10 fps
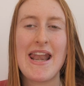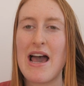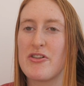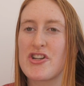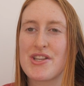And
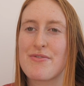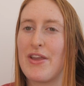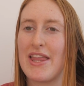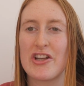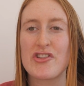I was just
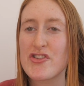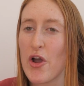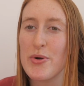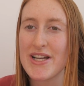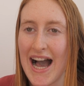feeling
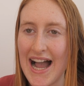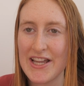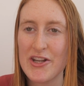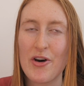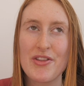so
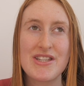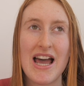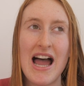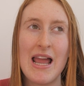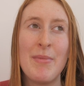tired all the
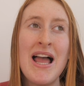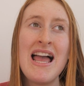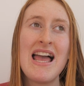time,